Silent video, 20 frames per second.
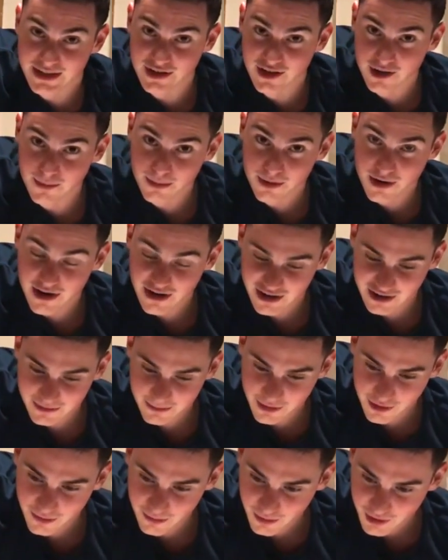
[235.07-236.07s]
Dunk Progress
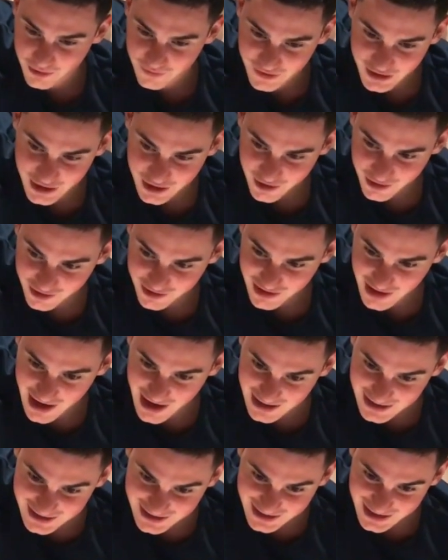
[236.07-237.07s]
Month 1 video is,
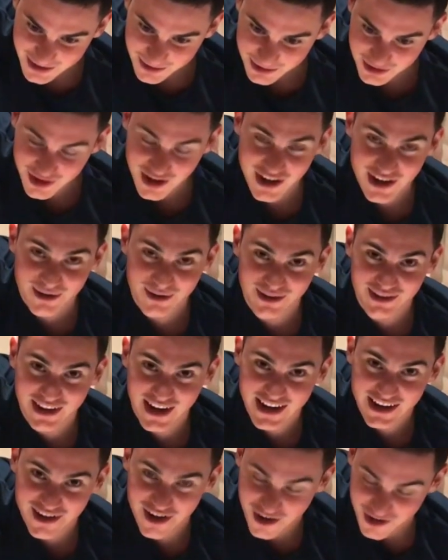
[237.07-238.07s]
honestly, it was
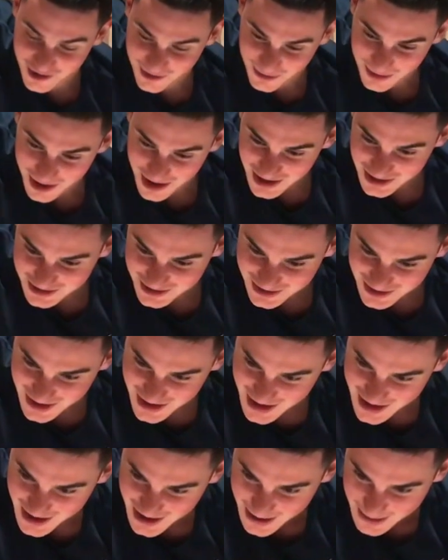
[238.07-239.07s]
kind of hard to watch
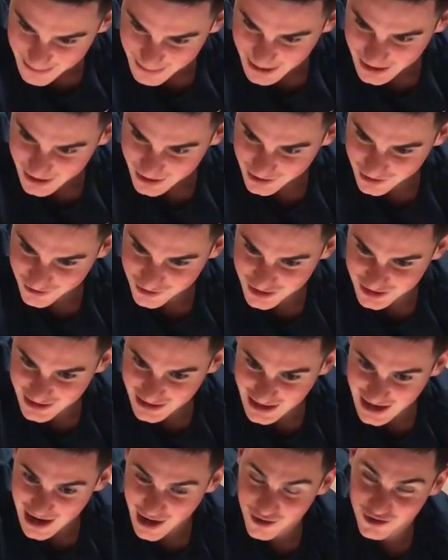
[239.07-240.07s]
because of just
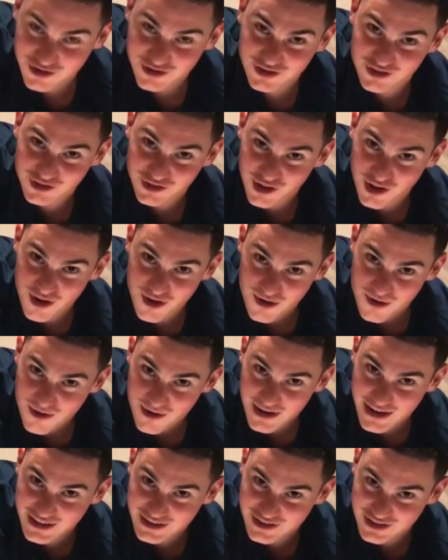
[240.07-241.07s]
like how
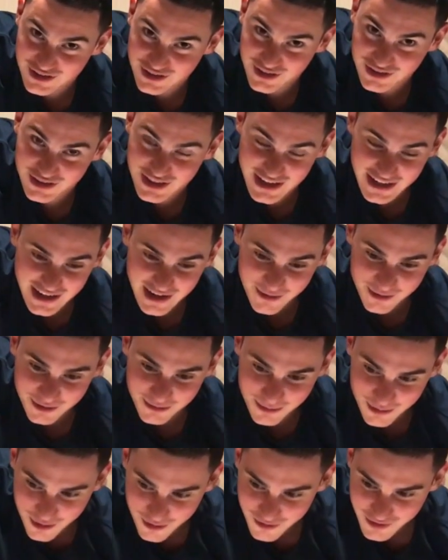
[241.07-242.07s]
slow it just looked like I was
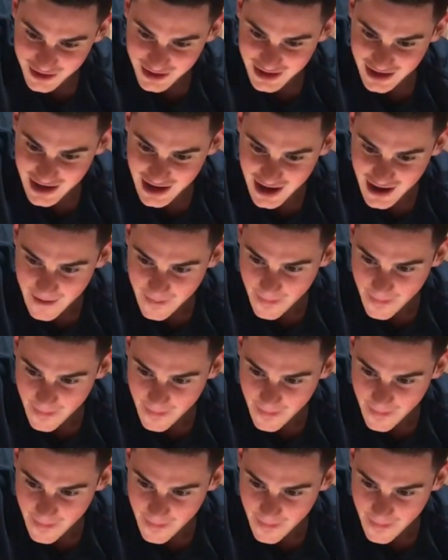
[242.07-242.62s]
moving.